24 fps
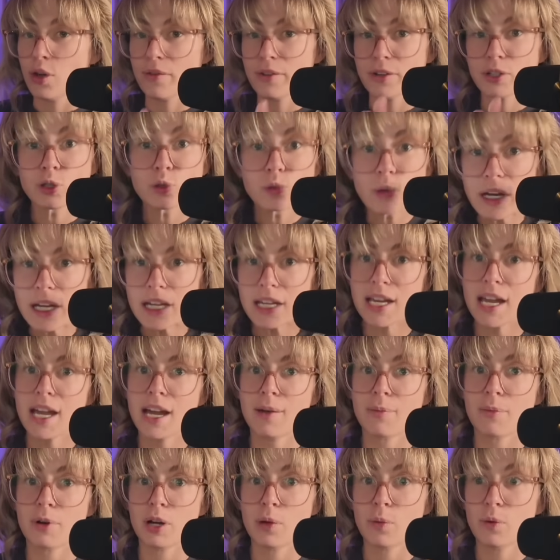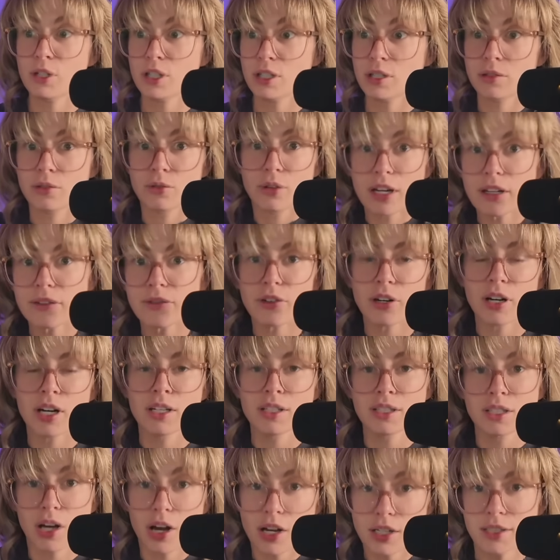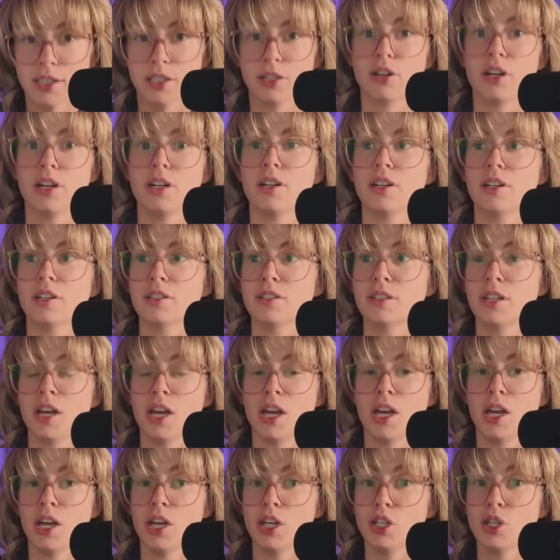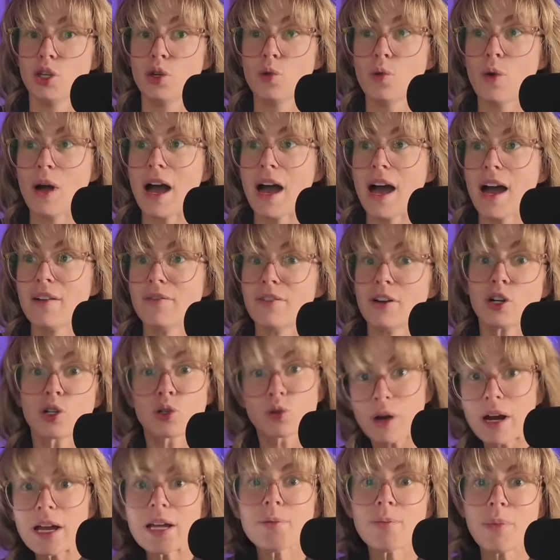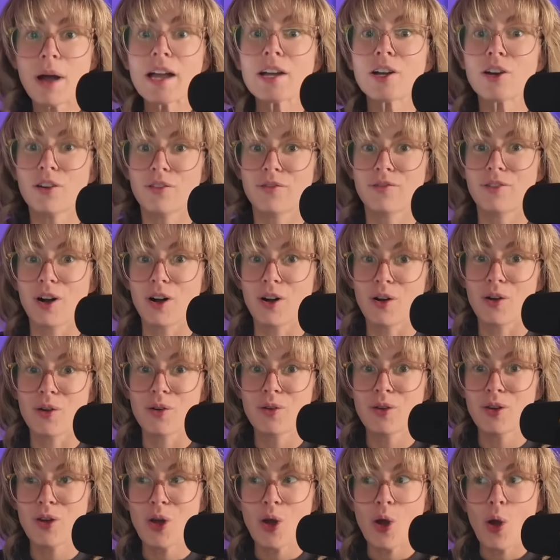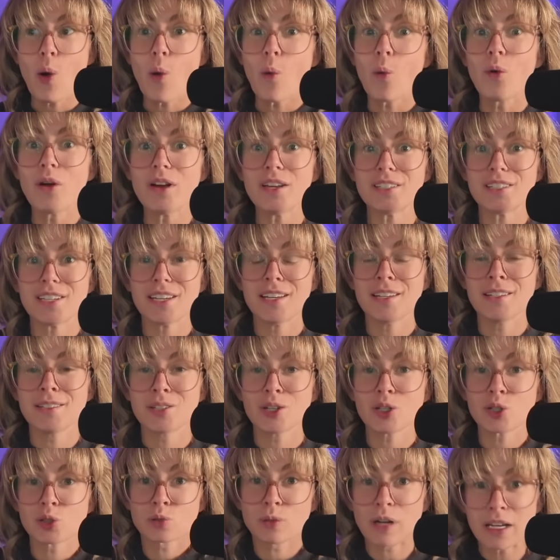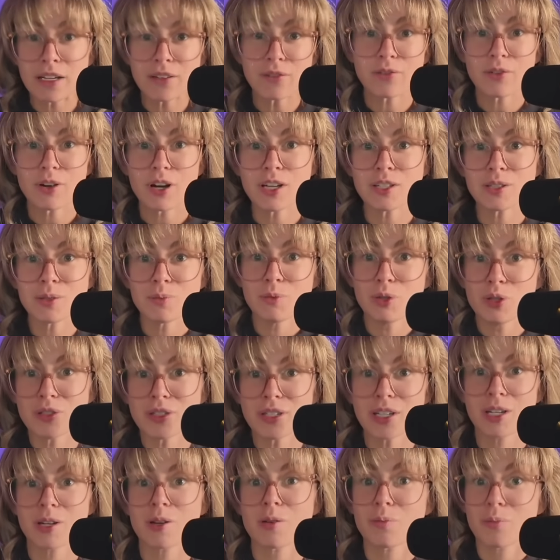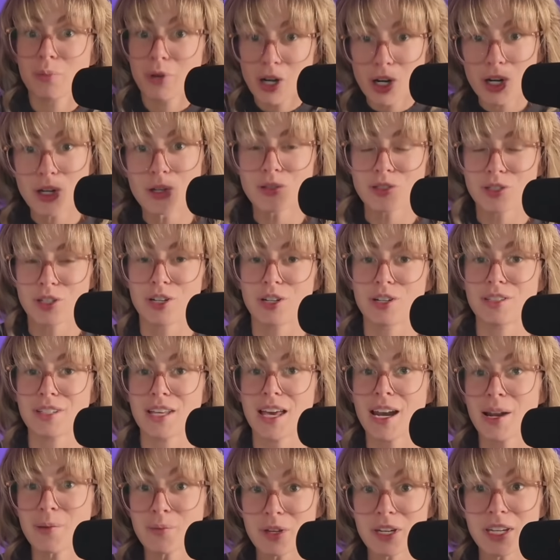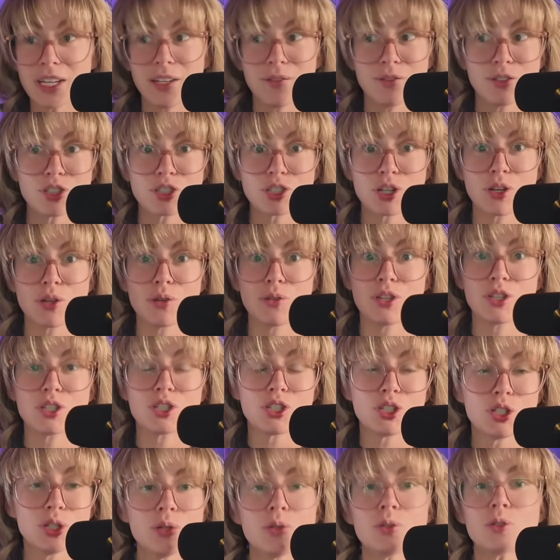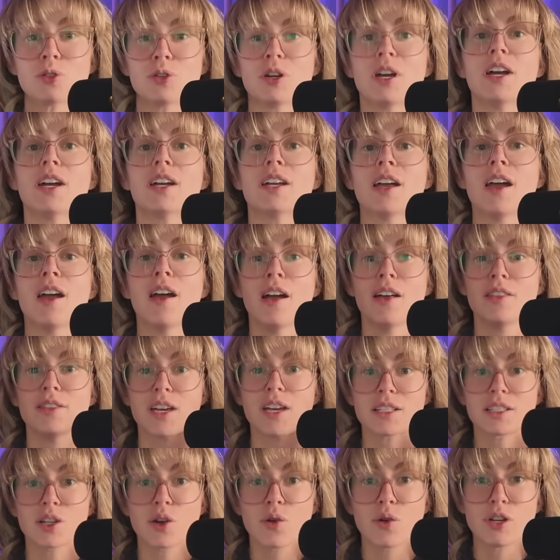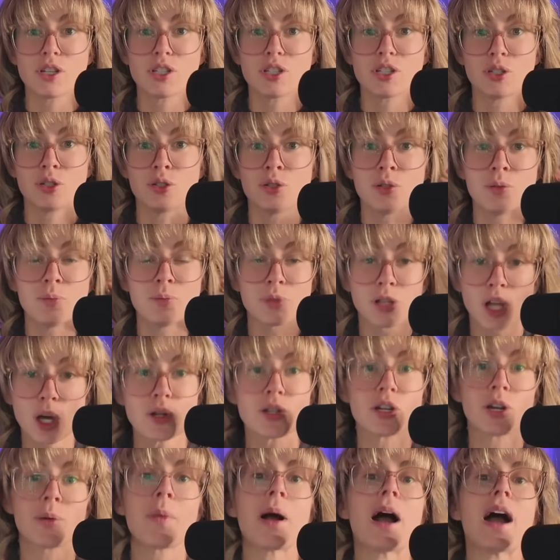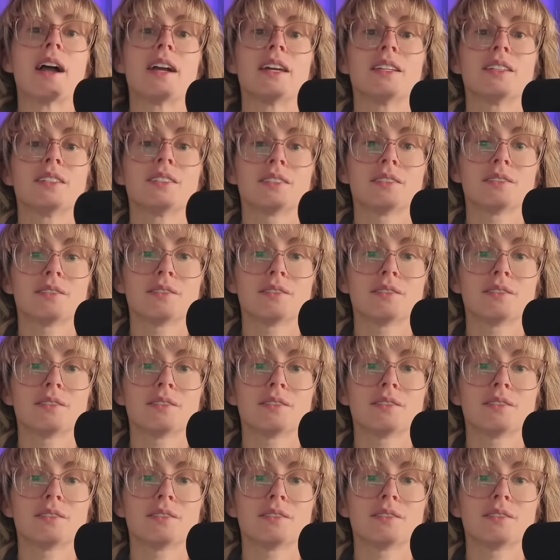You have a great camera, which is great for us content creators. You have a great microphone, which is great for us music producers. And I'm going to even show you this new trick that's going to blow your mind.